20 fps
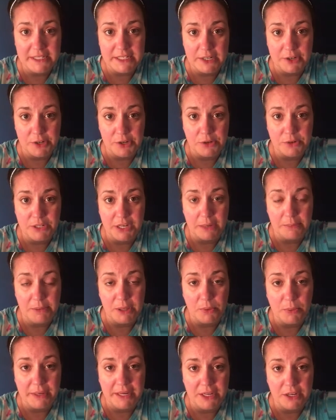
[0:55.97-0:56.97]
stereotype
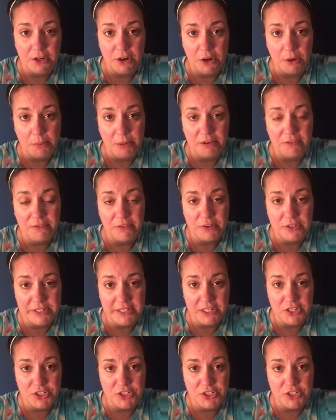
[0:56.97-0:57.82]
that we hear about First